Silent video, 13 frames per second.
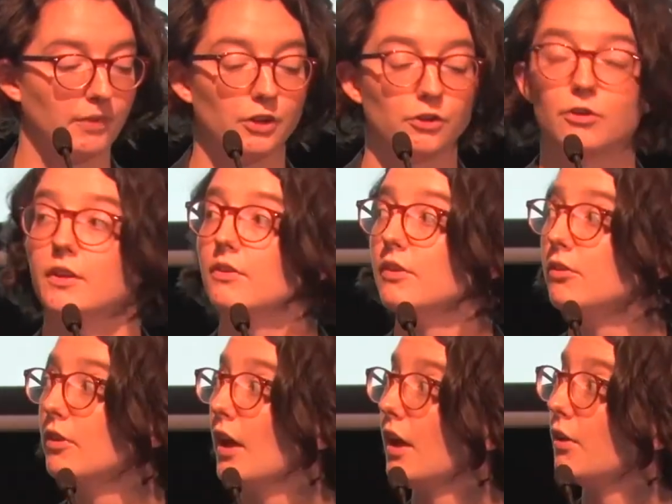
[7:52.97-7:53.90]
So this
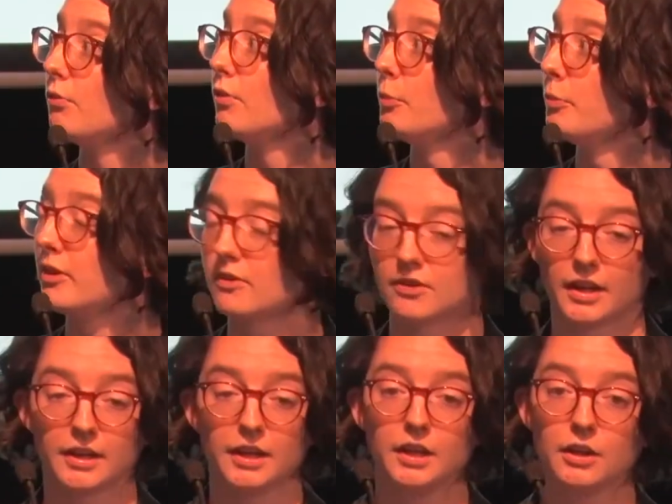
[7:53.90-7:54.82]
is from a
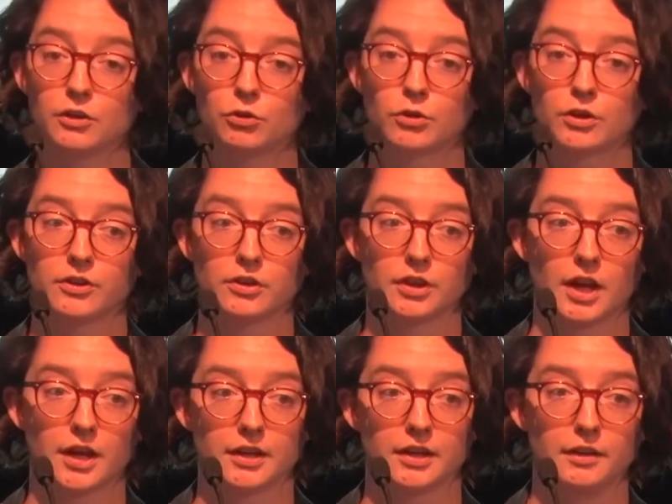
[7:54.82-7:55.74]
study in northern
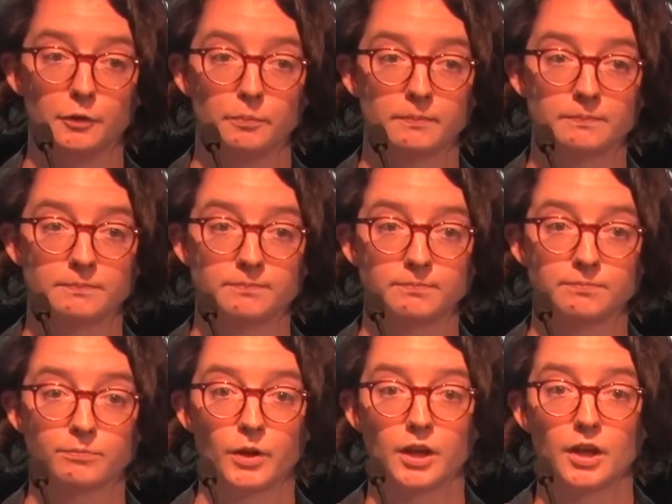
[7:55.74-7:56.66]
Ghana.
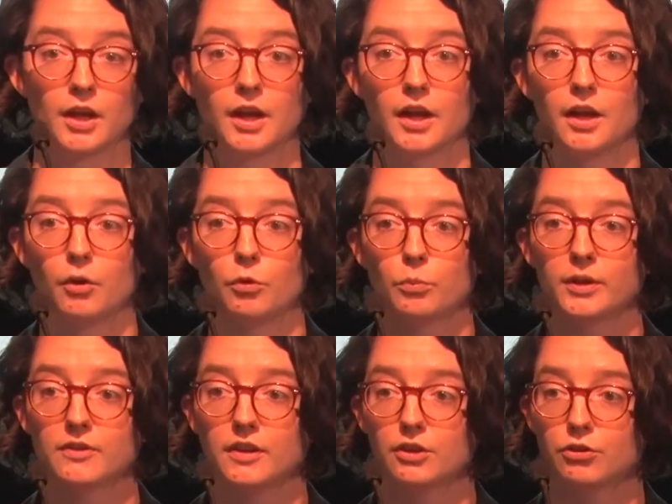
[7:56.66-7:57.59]

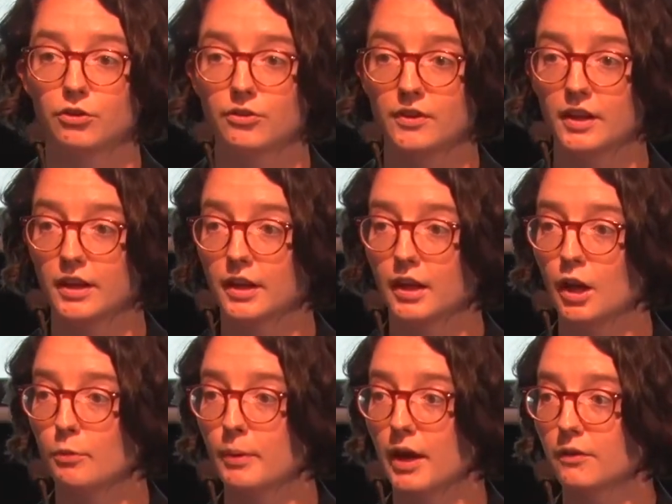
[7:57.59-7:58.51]
What's interesting
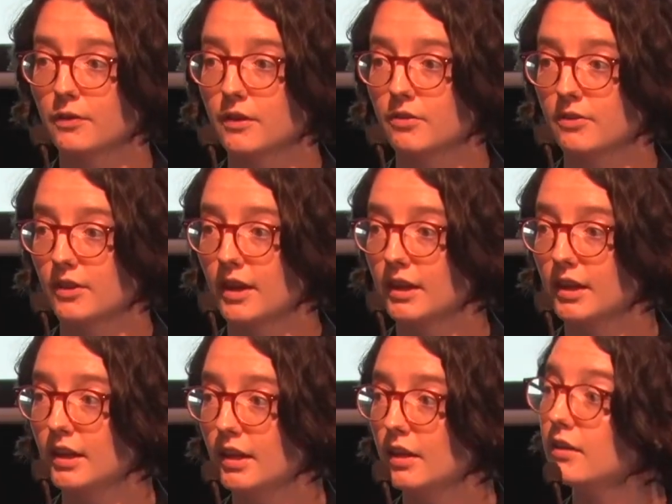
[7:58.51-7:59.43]
about this
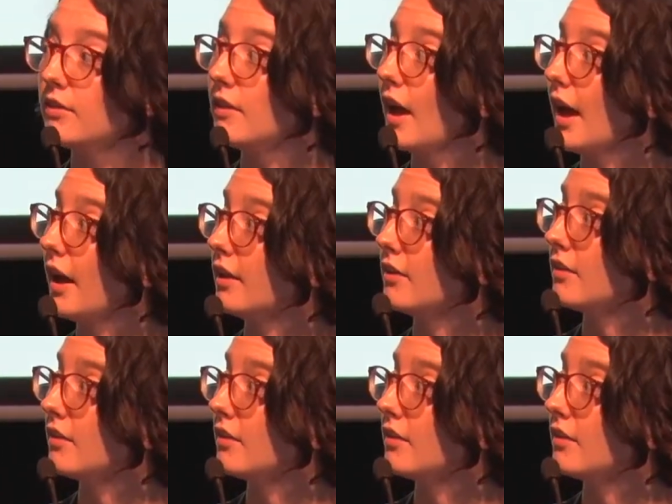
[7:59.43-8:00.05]
study is that